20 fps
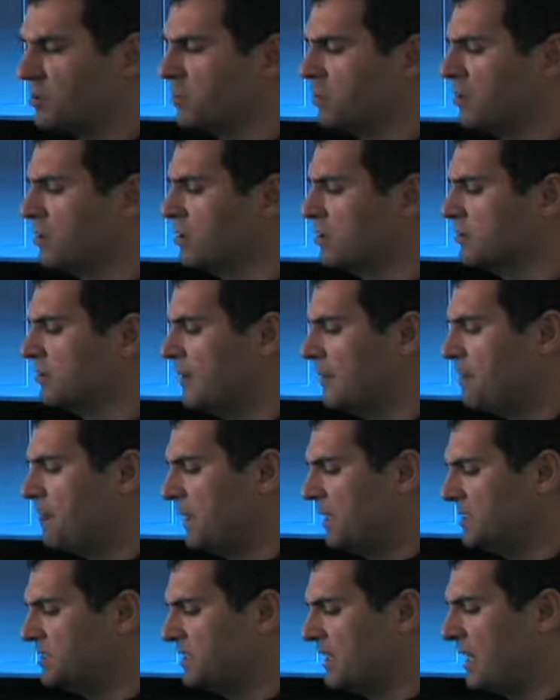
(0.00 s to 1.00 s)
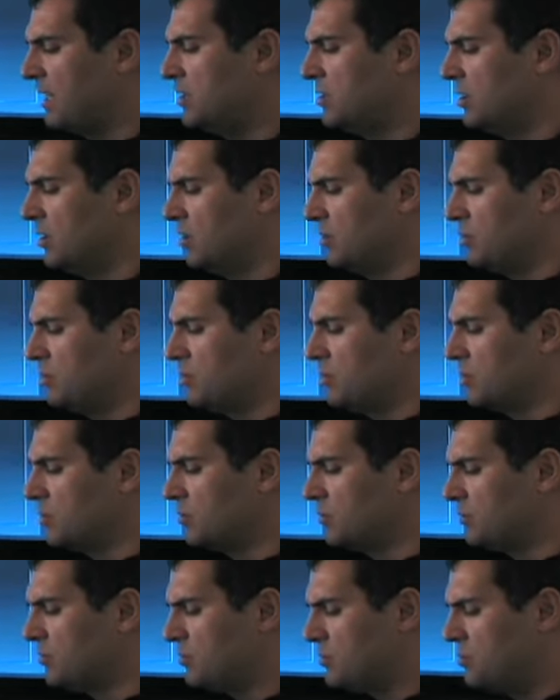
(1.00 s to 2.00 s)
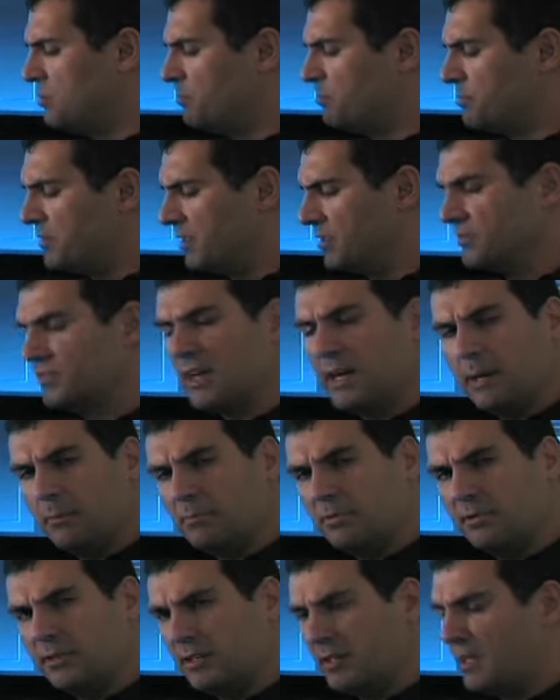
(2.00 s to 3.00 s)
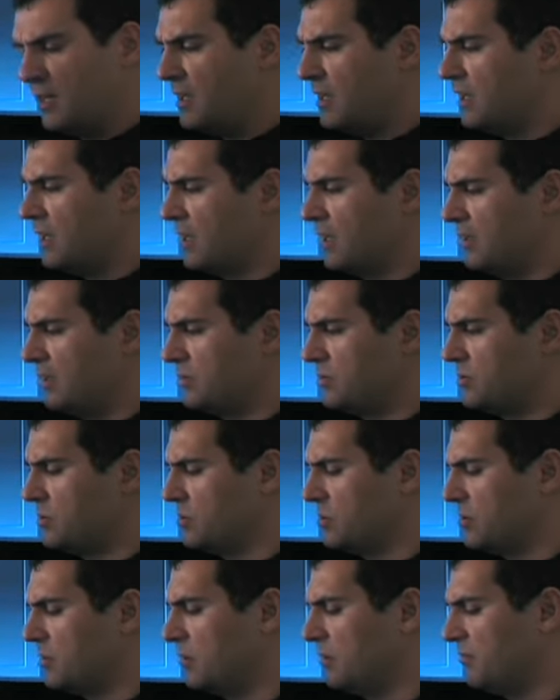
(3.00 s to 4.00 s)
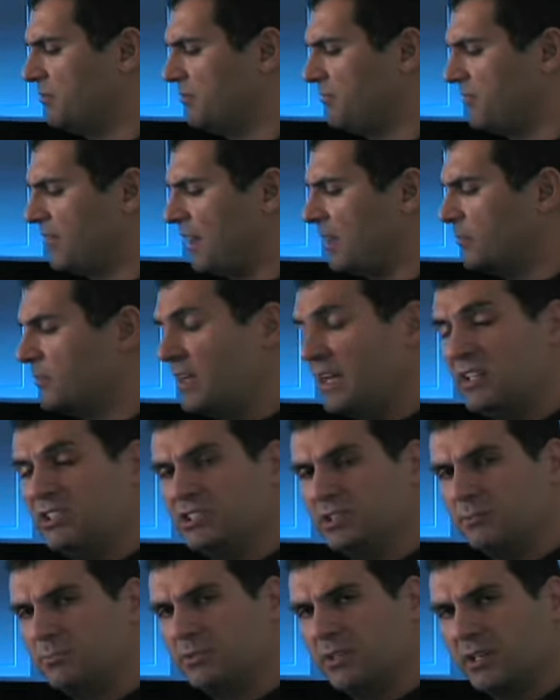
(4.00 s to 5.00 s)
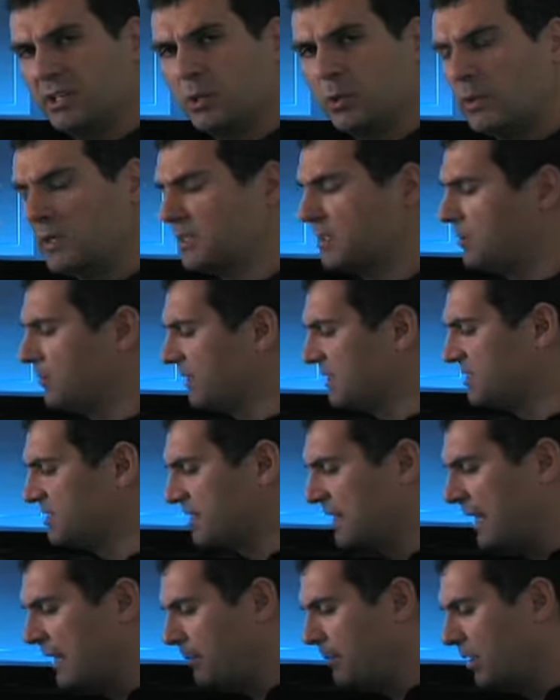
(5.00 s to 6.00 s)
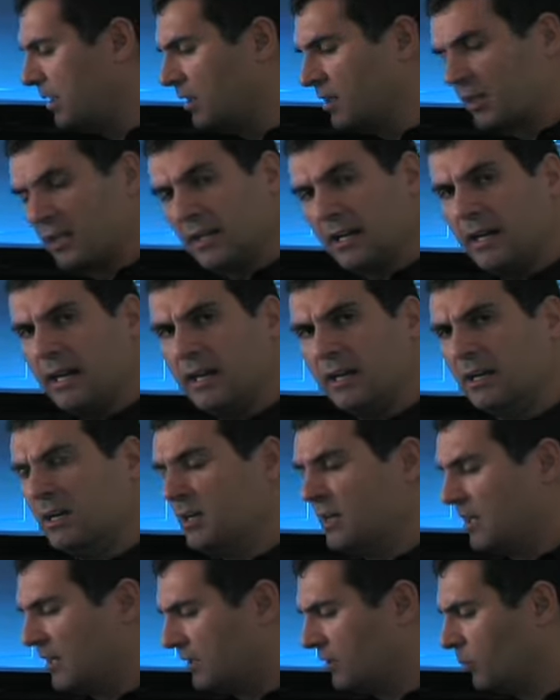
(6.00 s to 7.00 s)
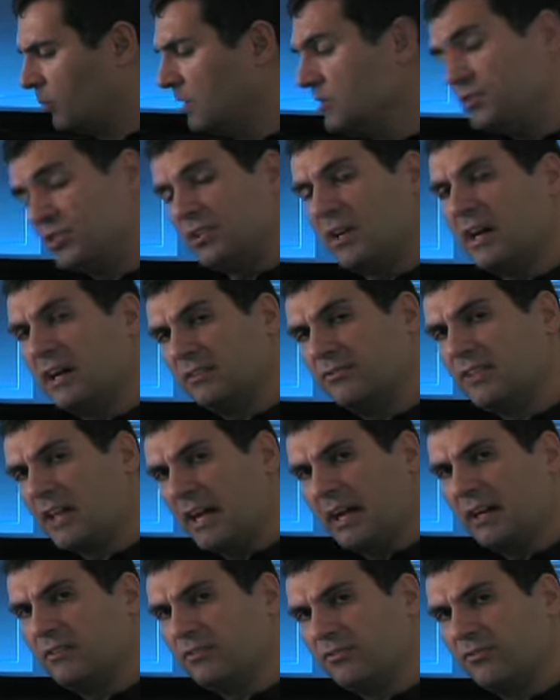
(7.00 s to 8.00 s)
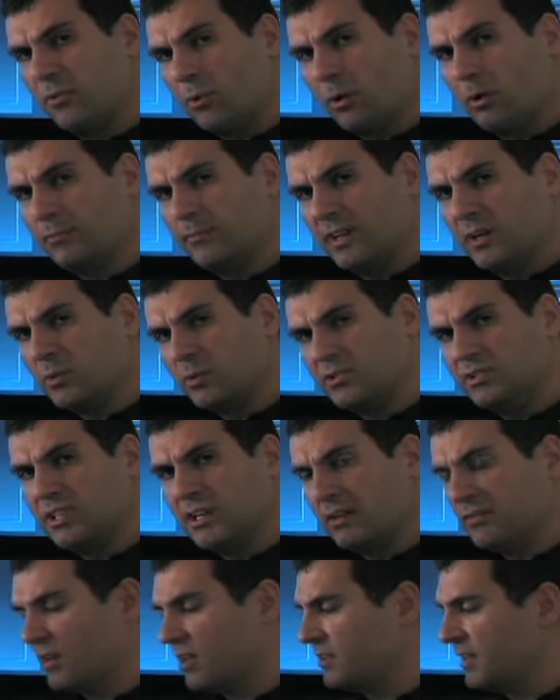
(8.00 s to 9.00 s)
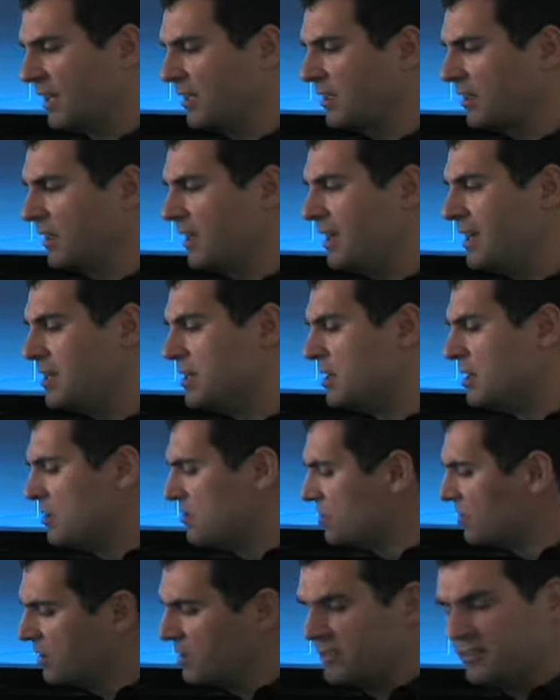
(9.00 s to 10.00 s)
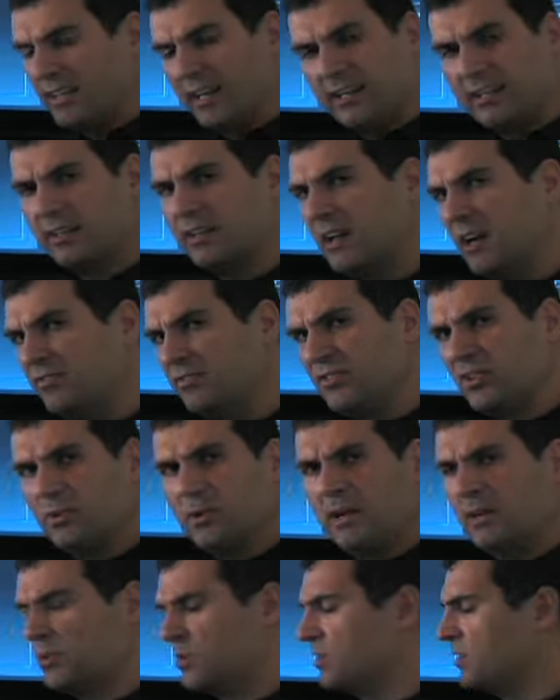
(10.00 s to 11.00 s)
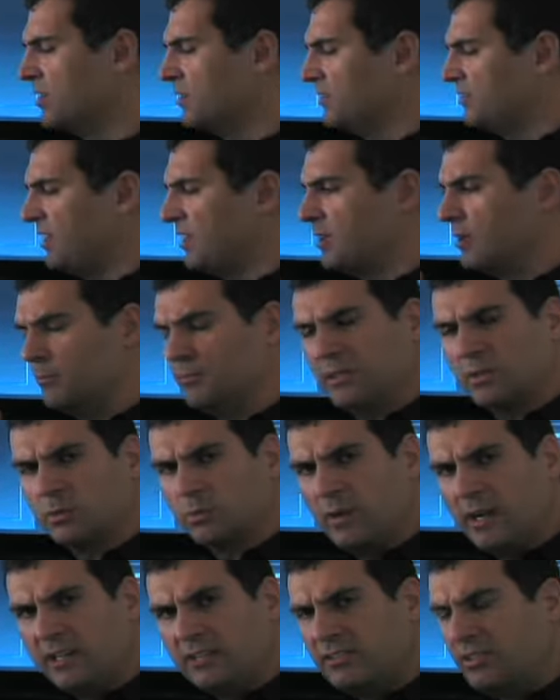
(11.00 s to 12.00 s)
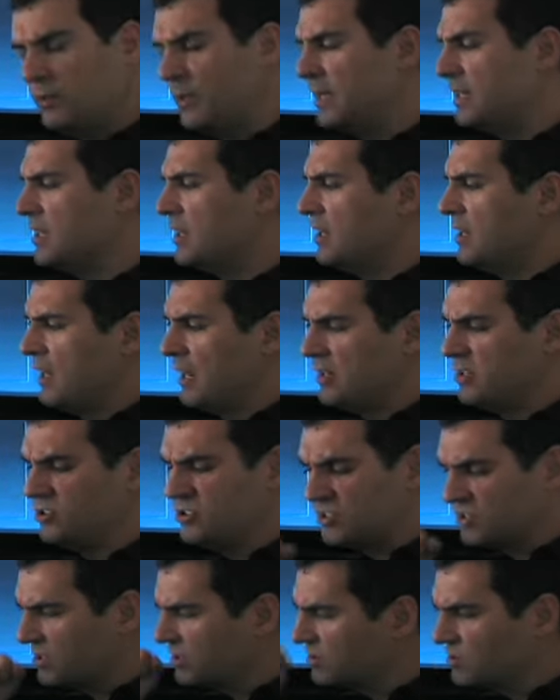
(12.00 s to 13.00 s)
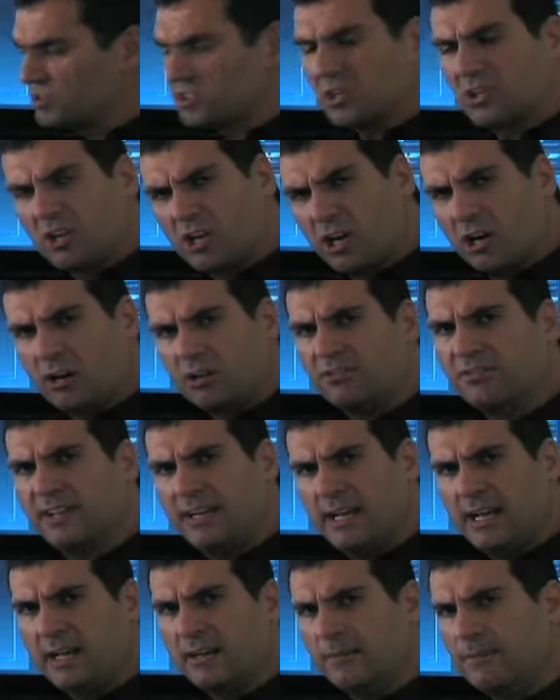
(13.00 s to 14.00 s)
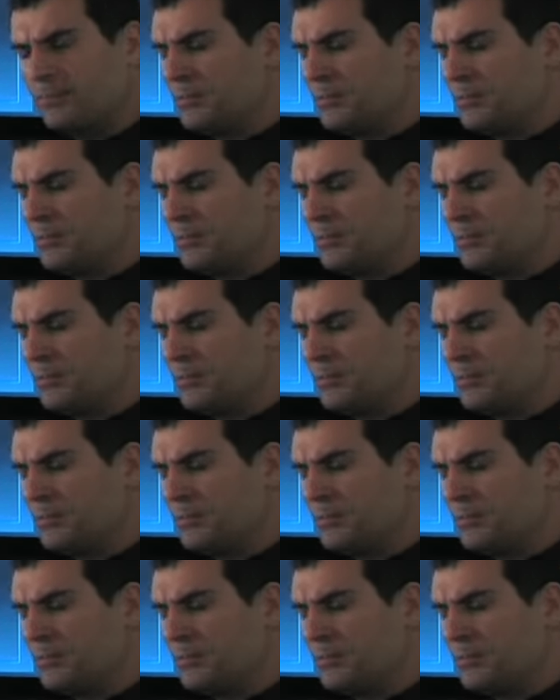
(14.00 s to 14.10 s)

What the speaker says: world is that you build up your foundation pretty quickly by slapping on clay. And then once you have that form there, once you have all that clay, you're going to take a knife to it, or you're going to take a big rake to it, and you're just going to start carving in.